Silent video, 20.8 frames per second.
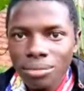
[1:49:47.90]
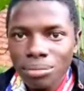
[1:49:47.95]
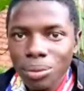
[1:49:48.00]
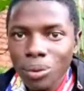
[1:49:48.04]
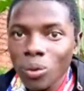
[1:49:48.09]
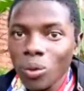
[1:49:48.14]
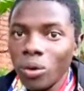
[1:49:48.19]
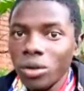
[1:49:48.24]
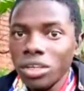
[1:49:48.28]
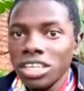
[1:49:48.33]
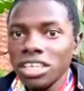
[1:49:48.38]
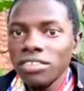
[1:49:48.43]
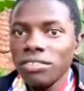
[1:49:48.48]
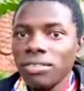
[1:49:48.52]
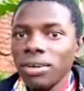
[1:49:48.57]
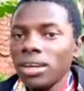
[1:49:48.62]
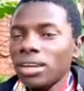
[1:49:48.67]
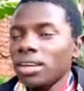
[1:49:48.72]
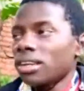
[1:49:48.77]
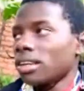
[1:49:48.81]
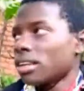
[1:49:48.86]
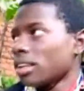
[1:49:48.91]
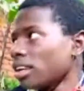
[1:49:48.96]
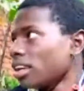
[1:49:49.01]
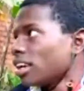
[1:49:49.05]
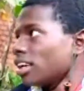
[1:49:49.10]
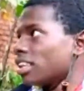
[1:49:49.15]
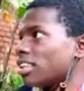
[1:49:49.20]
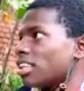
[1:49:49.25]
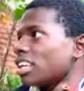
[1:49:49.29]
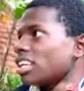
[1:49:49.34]
Because even
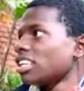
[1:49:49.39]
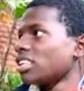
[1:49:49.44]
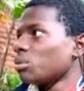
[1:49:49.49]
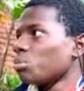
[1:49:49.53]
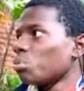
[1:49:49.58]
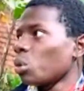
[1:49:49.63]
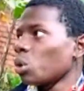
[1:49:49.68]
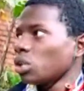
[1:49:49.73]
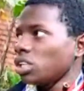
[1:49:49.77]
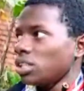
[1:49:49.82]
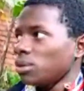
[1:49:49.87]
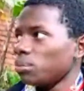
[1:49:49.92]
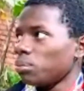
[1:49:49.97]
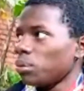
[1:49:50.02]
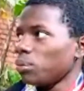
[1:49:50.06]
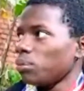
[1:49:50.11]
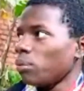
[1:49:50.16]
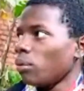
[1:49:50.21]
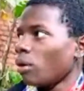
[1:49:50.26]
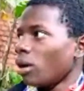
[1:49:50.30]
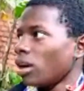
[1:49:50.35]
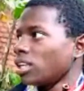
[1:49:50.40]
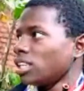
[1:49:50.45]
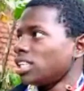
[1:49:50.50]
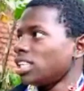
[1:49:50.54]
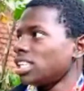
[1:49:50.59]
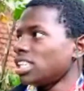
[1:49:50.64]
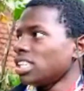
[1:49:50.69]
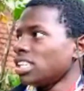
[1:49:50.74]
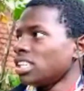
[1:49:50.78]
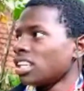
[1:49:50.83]
there is most people I
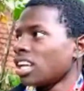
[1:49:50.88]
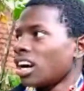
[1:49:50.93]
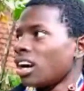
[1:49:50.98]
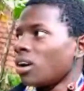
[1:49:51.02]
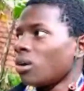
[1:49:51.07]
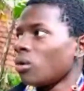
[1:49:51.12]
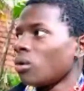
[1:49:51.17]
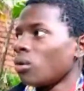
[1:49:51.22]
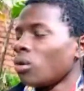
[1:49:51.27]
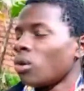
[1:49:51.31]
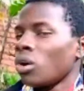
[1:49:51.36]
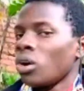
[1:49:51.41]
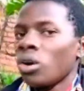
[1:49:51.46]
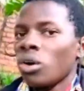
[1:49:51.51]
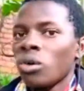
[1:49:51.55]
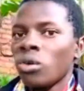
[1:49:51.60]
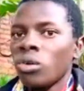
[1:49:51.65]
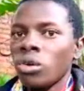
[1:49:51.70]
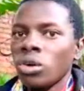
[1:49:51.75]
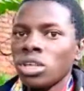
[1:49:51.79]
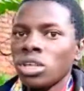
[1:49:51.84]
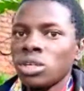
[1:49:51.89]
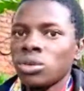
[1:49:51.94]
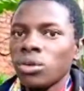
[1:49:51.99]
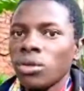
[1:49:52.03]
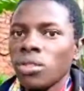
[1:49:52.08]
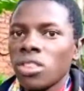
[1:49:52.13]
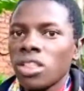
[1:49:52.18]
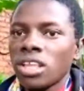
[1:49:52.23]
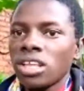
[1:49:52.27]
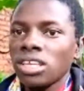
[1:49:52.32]
see now who was
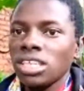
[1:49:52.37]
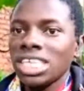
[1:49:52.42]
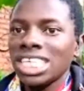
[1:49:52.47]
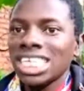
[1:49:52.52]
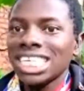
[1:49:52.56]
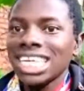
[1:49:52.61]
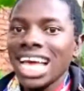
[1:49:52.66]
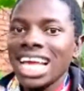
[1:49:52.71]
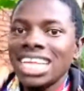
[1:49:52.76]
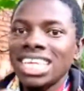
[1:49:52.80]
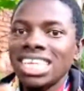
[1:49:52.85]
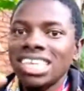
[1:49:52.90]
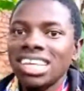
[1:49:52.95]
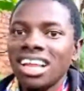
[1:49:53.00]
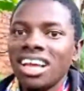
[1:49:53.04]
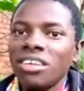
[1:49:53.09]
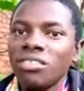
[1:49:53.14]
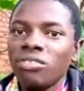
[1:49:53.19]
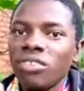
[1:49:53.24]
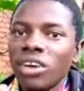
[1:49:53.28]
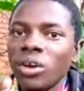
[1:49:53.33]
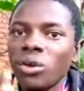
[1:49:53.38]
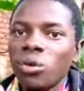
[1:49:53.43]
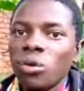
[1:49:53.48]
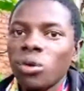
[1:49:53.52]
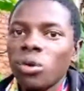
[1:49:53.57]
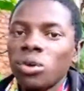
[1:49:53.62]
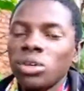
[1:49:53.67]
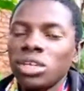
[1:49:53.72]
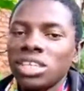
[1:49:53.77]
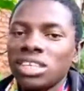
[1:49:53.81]
with such life I
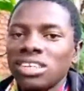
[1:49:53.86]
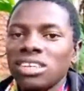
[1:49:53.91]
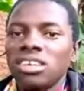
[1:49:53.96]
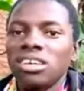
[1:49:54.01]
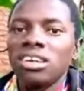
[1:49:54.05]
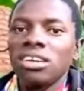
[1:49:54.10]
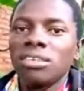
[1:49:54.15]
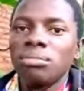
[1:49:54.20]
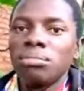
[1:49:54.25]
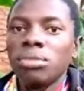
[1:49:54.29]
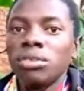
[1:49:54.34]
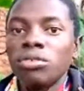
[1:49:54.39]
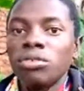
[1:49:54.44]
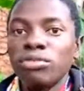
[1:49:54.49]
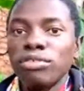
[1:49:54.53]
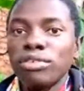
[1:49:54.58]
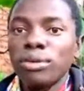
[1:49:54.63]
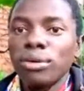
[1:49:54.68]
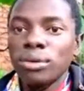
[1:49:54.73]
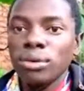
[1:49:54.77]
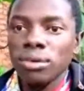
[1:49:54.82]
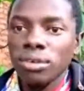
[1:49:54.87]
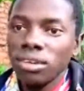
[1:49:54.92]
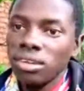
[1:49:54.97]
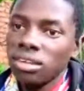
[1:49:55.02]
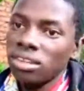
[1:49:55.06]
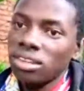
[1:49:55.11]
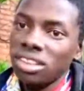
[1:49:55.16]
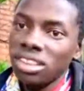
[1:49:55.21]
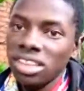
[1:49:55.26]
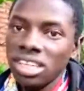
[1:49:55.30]
was before.
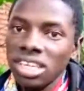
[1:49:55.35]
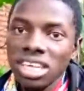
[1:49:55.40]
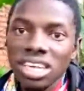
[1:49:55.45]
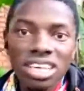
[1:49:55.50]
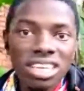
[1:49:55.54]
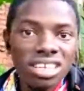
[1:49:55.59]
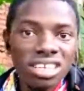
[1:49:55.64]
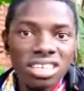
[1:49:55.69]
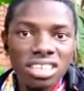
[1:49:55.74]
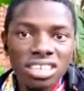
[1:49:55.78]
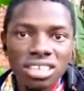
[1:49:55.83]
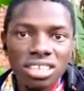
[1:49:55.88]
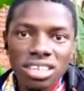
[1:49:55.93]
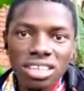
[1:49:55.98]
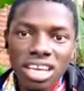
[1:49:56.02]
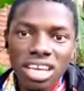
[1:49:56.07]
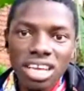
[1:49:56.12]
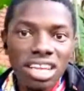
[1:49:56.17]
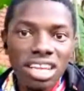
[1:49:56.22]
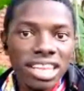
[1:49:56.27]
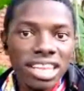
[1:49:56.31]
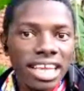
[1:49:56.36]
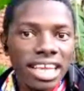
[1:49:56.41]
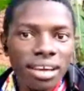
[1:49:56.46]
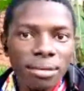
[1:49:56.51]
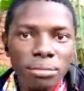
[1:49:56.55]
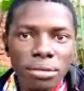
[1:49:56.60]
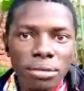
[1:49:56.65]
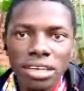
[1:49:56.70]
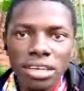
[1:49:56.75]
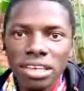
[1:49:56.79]
They are
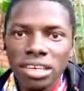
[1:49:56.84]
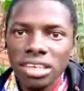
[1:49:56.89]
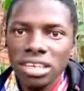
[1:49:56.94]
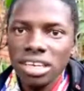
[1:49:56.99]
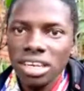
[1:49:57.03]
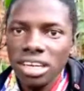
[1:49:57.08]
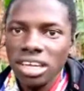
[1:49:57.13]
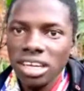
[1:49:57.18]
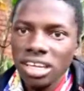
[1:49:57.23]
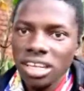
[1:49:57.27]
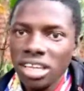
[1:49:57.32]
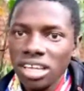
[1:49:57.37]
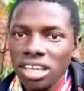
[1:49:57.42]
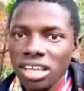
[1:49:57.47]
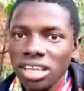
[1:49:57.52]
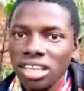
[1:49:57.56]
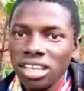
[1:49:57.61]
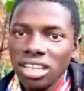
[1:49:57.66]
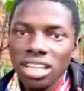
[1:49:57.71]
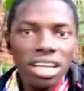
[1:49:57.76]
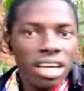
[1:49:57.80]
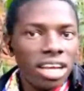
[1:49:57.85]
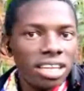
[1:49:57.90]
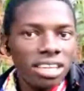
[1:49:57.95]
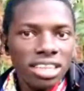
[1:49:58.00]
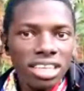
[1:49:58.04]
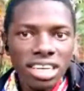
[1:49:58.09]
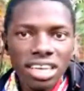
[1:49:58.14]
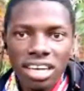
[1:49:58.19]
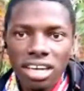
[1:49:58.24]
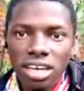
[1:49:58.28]
there, man. They are
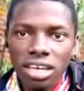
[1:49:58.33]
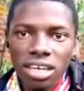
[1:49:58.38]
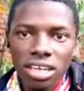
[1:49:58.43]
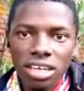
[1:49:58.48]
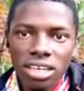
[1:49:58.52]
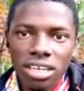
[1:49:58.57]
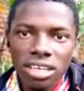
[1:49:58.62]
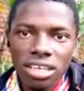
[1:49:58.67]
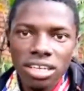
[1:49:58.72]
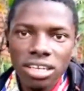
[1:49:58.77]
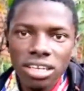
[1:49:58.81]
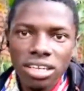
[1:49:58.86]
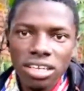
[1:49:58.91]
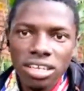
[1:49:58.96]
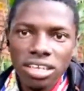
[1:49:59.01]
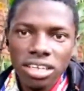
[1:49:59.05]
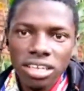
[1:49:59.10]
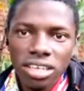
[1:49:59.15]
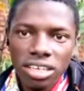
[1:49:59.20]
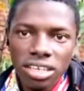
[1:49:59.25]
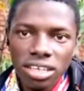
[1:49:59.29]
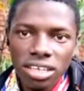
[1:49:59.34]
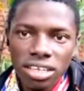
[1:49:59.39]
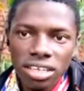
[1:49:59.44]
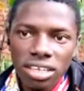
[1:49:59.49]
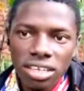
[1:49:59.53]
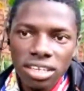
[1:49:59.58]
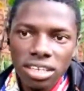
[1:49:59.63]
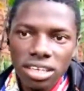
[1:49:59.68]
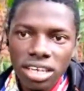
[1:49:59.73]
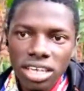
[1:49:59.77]
there.
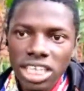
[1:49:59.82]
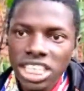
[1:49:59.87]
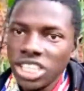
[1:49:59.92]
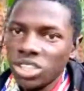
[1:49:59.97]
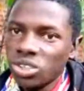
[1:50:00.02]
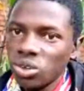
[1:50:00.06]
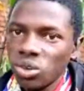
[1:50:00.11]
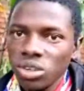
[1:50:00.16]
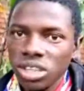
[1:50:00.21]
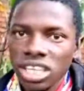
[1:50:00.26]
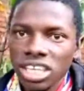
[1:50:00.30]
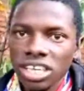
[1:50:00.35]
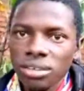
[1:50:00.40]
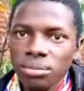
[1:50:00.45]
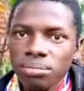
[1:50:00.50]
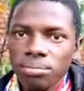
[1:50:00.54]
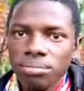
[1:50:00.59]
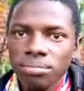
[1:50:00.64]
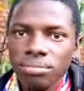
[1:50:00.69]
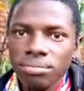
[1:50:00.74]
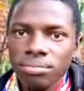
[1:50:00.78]
I saw them.